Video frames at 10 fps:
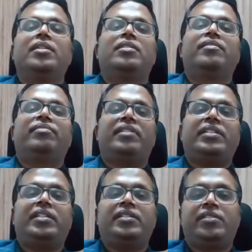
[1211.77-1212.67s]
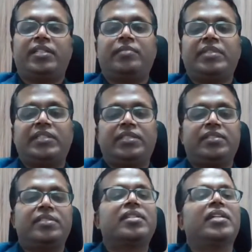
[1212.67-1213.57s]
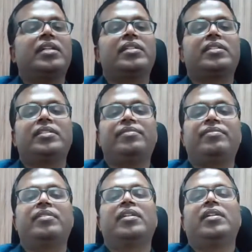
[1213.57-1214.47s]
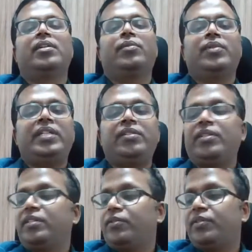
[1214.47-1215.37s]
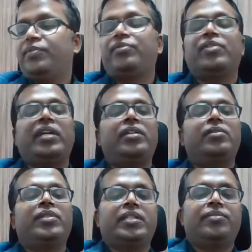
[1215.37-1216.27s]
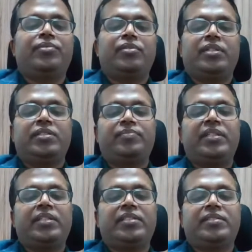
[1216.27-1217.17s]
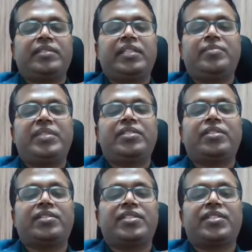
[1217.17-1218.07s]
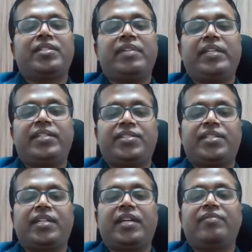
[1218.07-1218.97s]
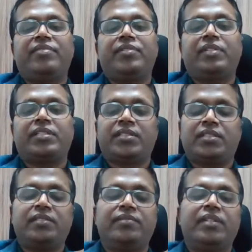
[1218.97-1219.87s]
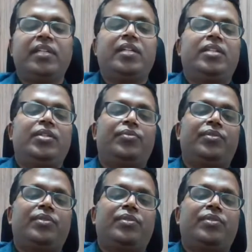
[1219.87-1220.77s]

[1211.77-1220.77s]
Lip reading: finally the recommendations are, if we do, if you are doing, if you as being suggested by SRE Capri workshop, if you